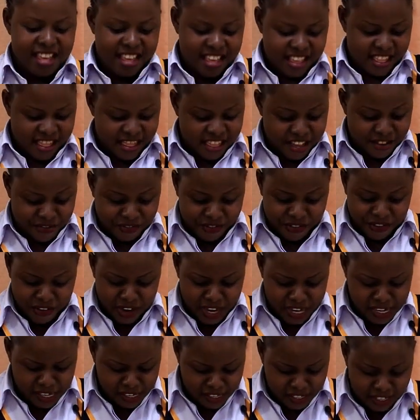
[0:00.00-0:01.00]
The
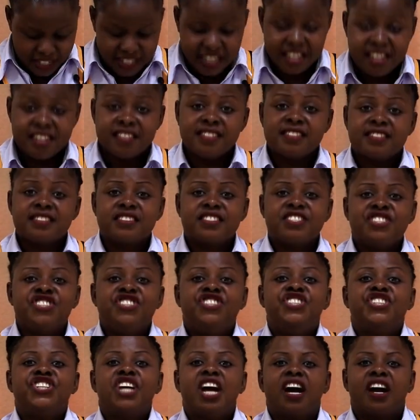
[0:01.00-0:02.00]
friend is
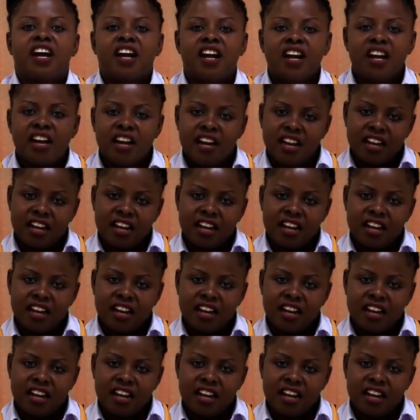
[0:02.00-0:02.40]
jug.